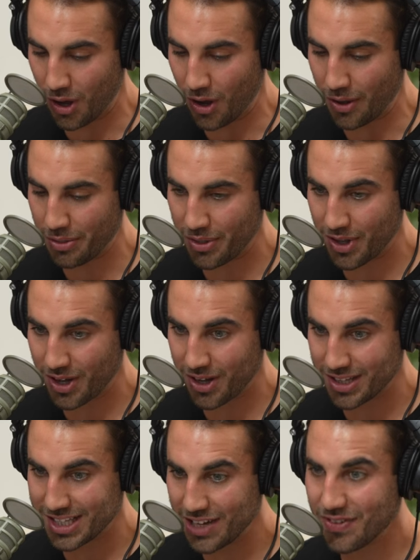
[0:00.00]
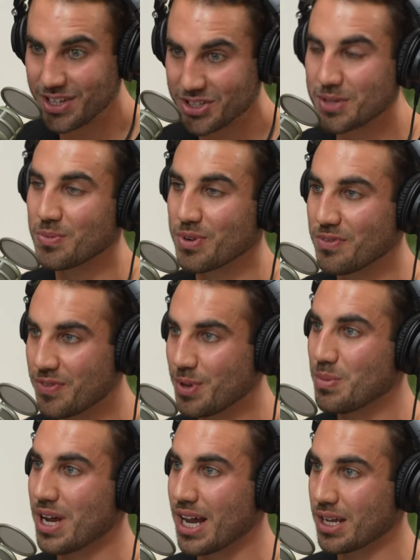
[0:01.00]
on the giving someone
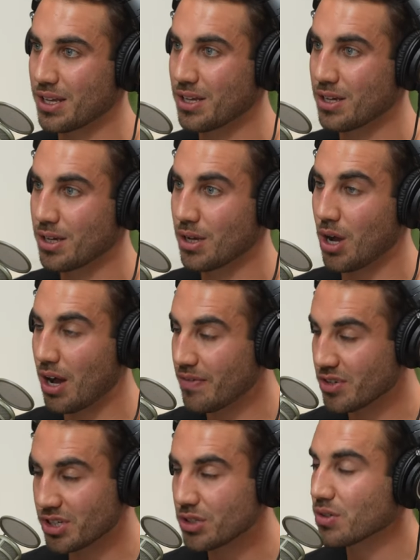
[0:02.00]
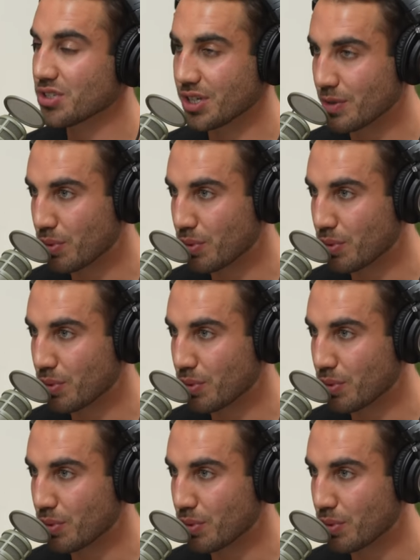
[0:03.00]
feedback, yeah. obviously don't say the